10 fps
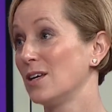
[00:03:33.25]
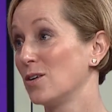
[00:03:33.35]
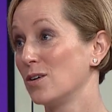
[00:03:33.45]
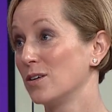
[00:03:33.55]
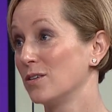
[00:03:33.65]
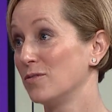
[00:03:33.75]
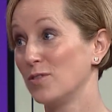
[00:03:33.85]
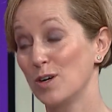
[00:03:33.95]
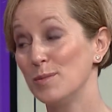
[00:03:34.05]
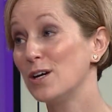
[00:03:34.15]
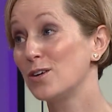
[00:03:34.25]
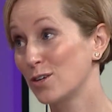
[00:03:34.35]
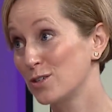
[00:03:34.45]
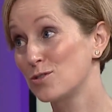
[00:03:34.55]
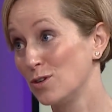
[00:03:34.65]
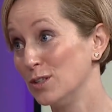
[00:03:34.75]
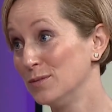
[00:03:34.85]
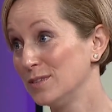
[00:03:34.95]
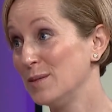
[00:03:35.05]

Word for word: that are far beyond our control.